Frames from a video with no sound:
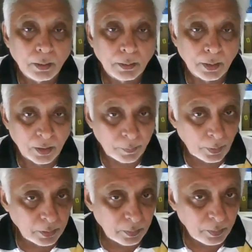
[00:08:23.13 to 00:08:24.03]
the
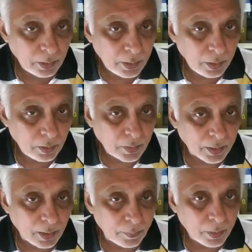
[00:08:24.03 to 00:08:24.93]
responsibility of the
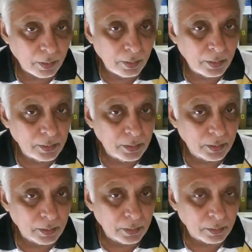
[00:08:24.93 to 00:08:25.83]
captain is
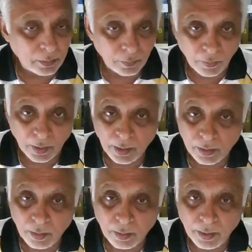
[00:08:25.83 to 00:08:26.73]
very
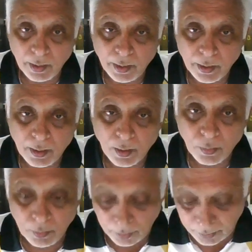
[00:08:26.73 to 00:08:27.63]
clearly laid
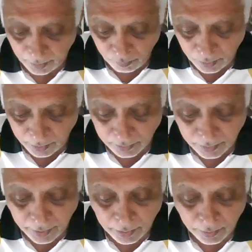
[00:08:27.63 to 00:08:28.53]
down. The same thing is
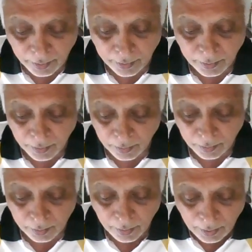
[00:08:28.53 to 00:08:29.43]
reiterated
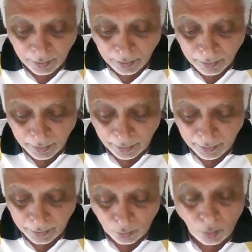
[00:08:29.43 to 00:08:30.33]
here, that
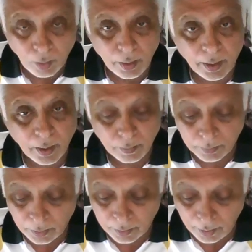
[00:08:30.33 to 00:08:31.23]
at all times
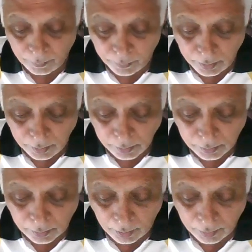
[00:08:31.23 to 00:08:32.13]
the
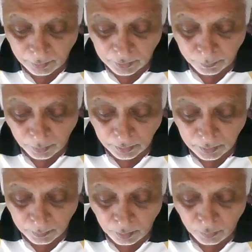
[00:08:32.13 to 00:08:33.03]
captains are
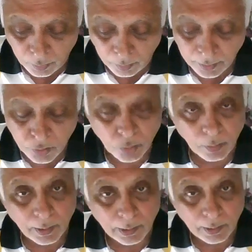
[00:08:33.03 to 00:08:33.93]
responsible for
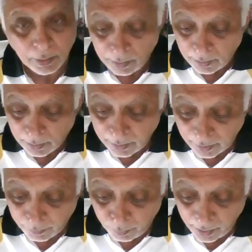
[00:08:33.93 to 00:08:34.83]
ensuring
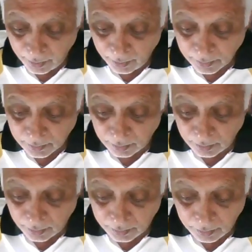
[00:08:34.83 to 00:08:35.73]
that play is
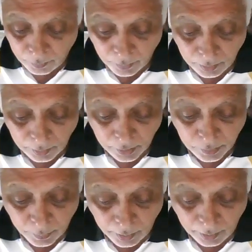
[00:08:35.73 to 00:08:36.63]
conducted within the
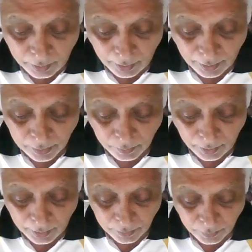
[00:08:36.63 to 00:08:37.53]
spirit as
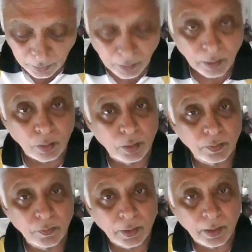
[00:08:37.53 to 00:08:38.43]
well as within the laws
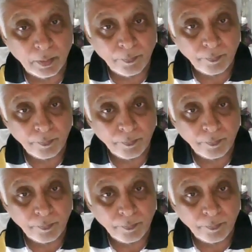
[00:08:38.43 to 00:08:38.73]
of the game.